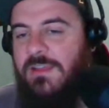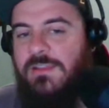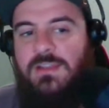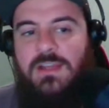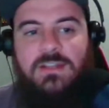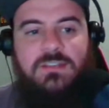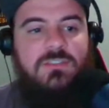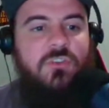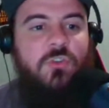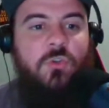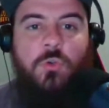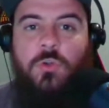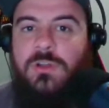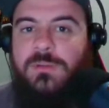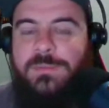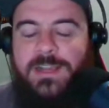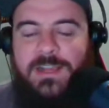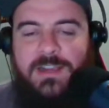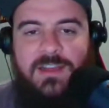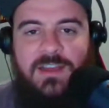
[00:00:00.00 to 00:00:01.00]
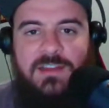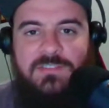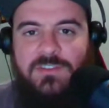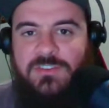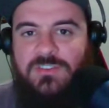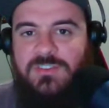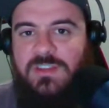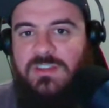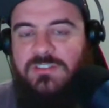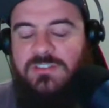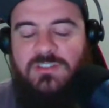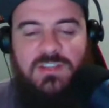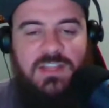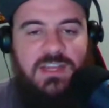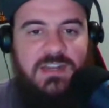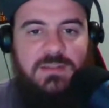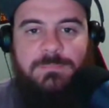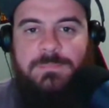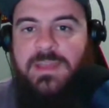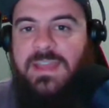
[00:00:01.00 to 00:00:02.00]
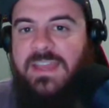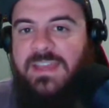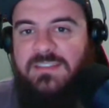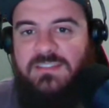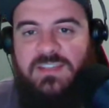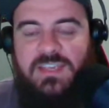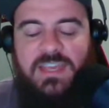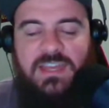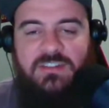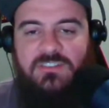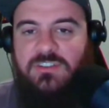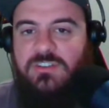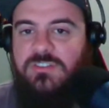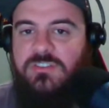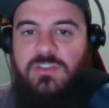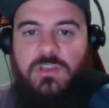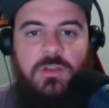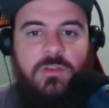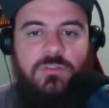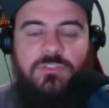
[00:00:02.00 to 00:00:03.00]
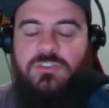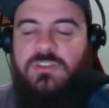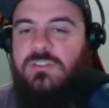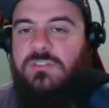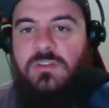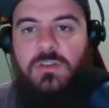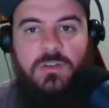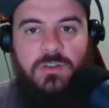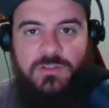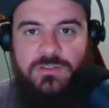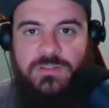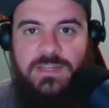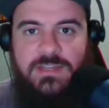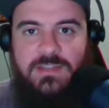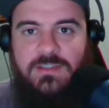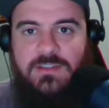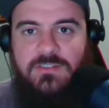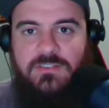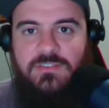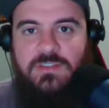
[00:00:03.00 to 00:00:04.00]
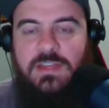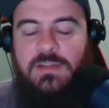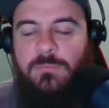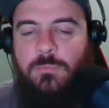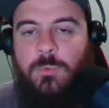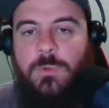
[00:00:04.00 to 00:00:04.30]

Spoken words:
lots of quarterback conversation, a lot of pass catchers, coaches, all that good stuff.